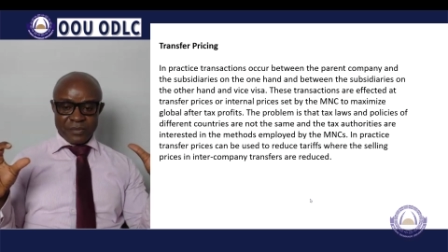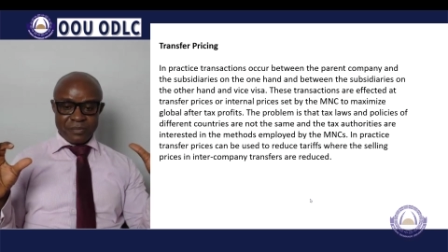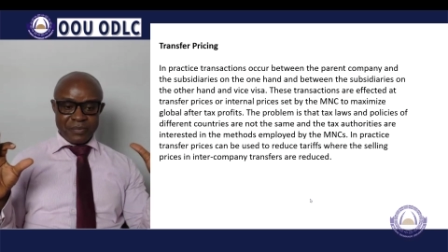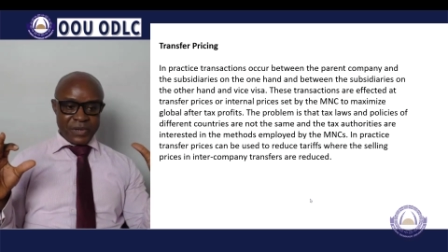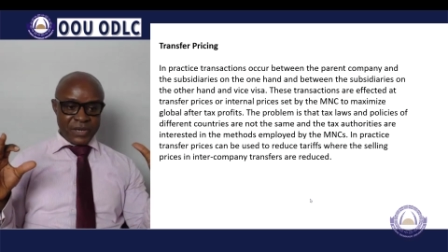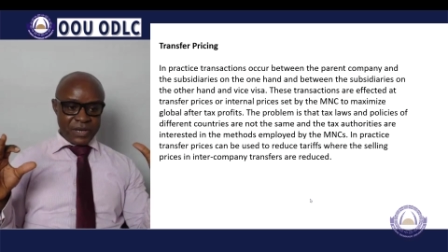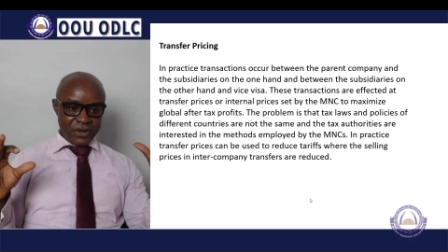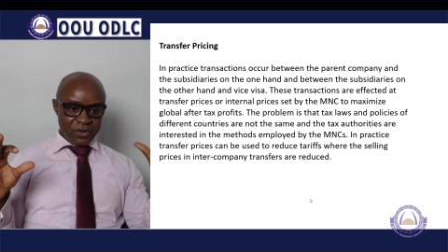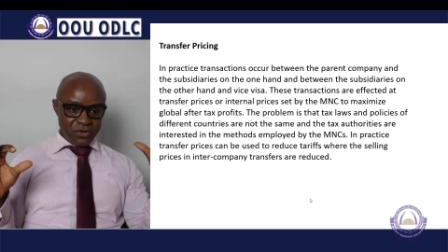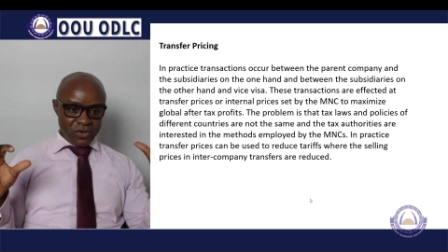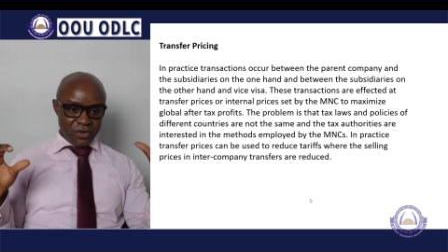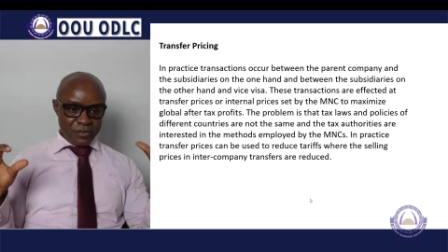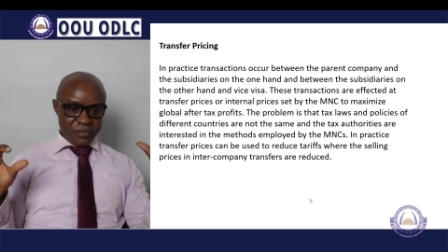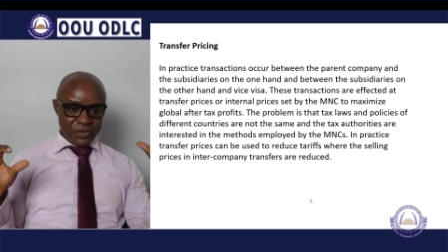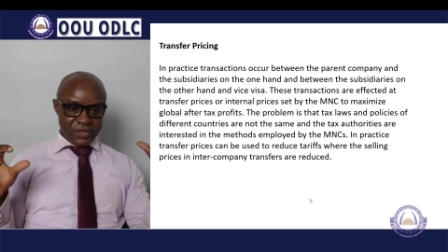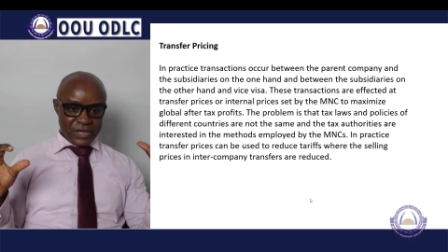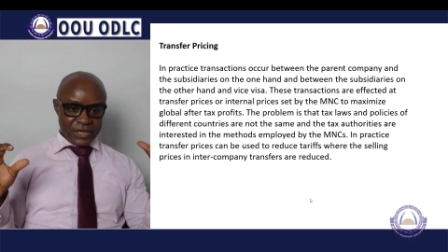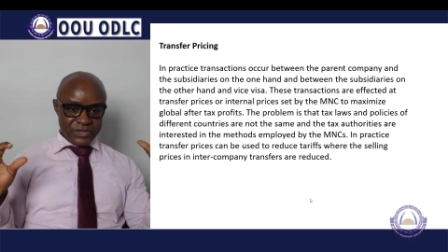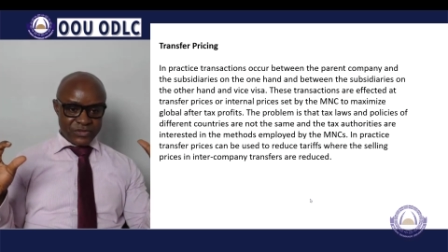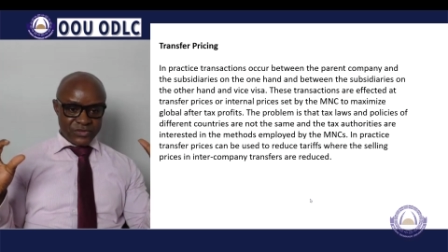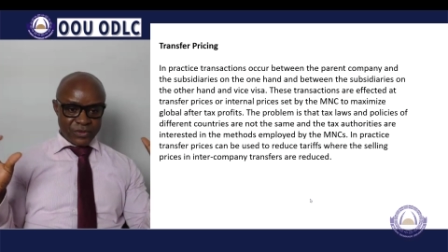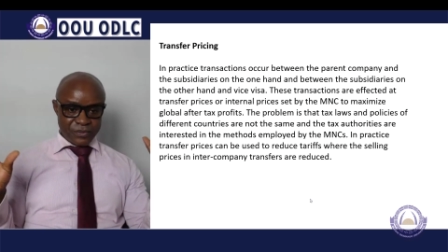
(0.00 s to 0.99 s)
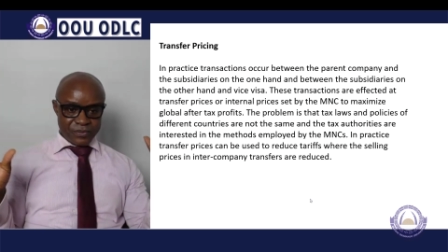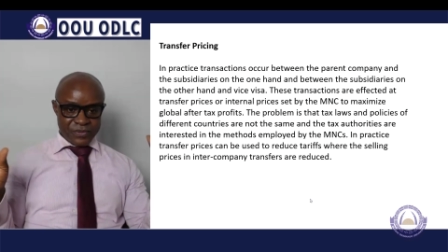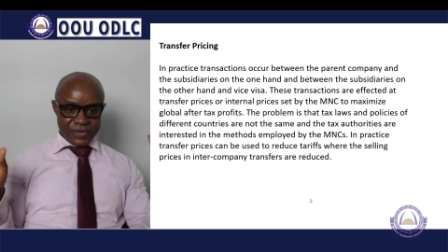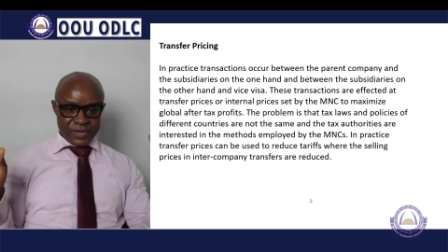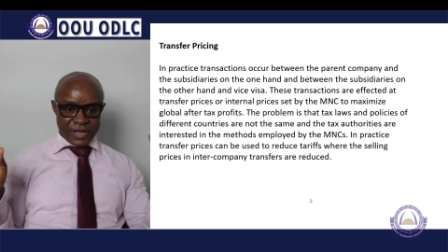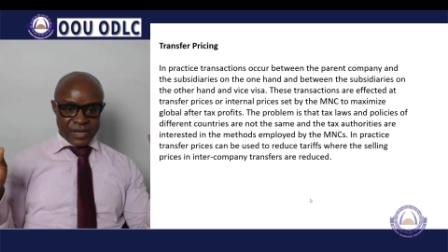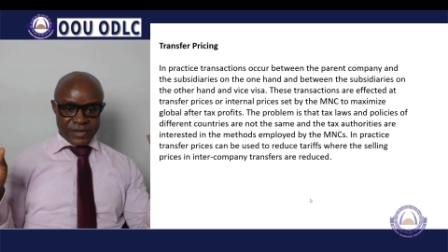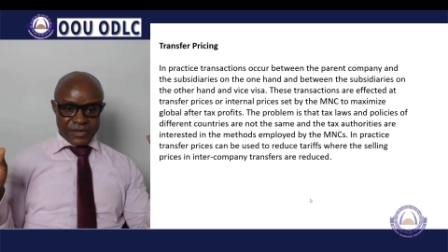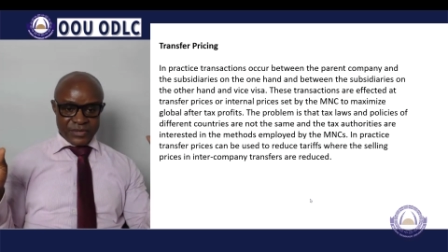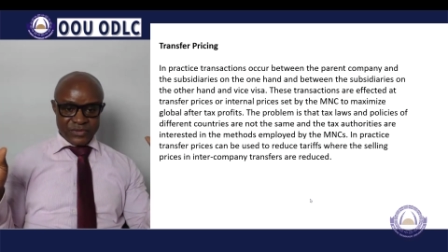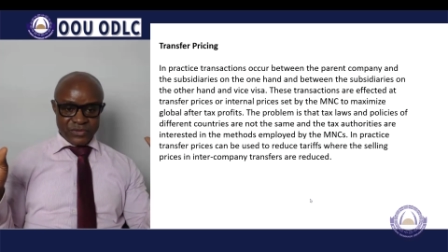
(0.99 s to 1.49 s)
the parent company and
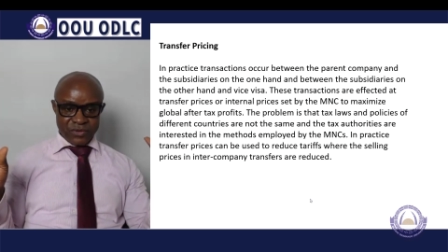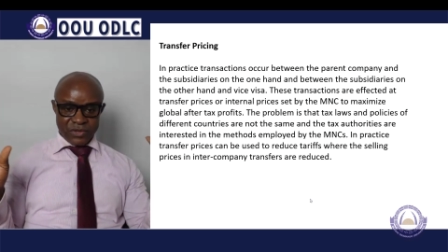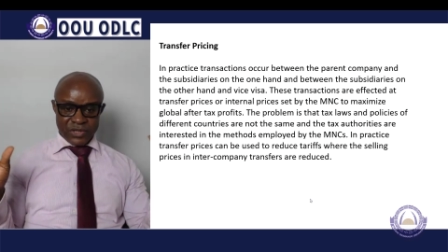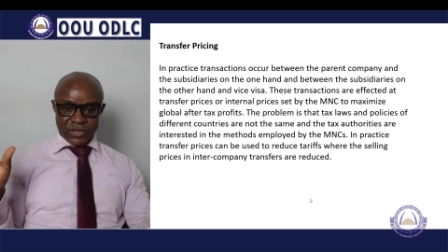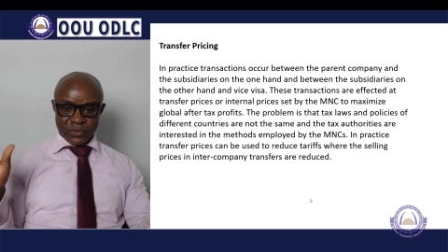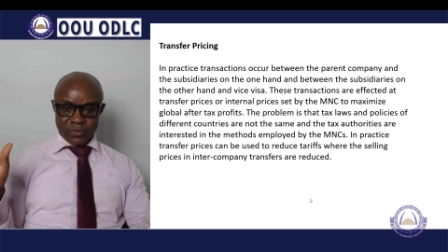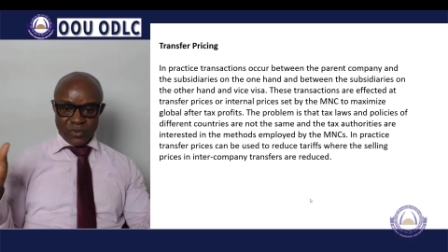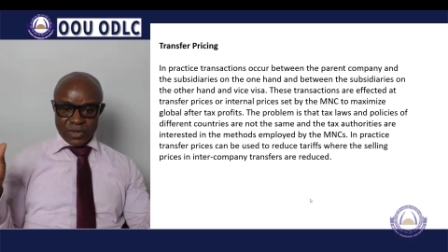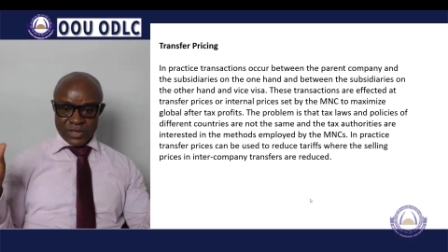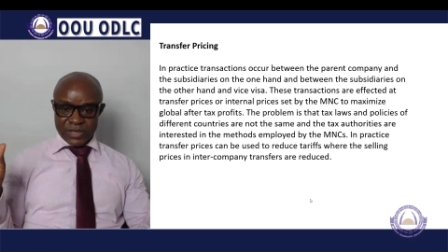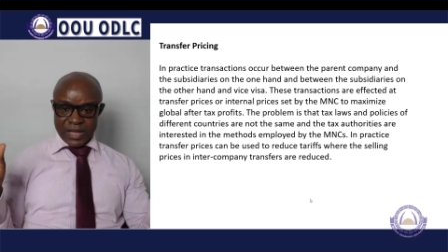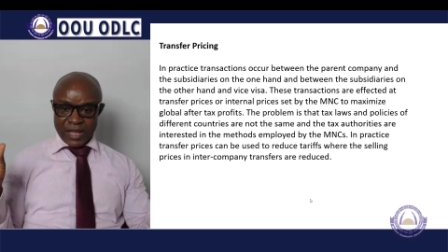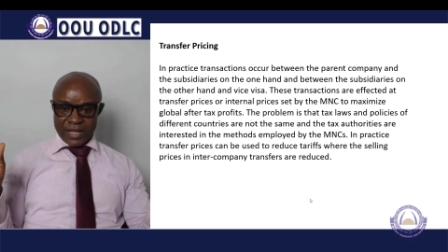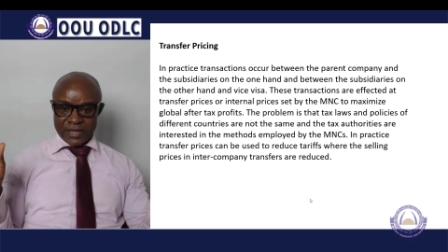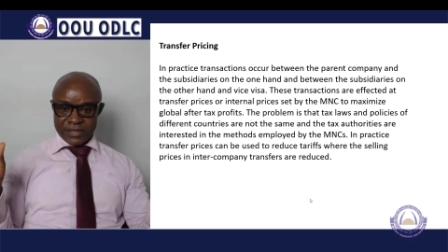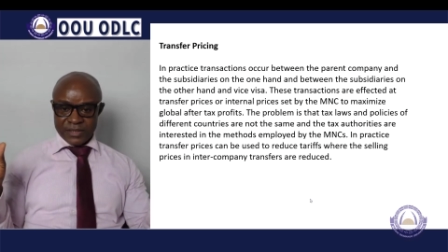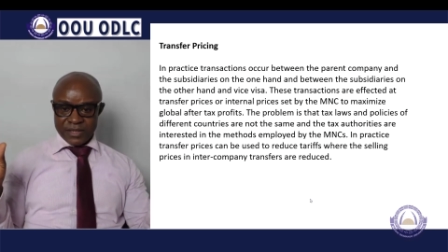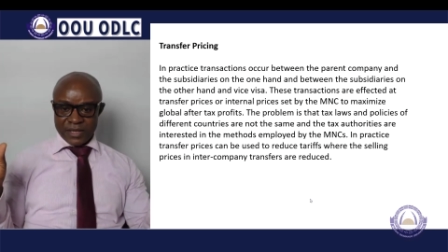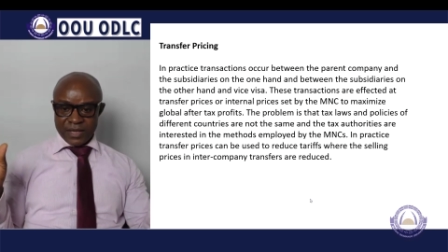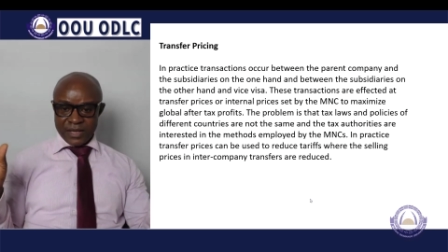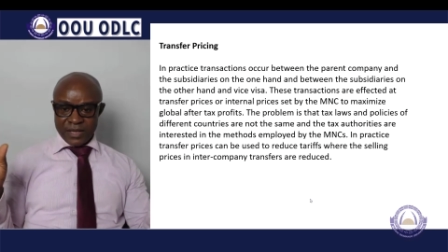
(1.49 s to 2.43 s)
subsidiaries on the one hand,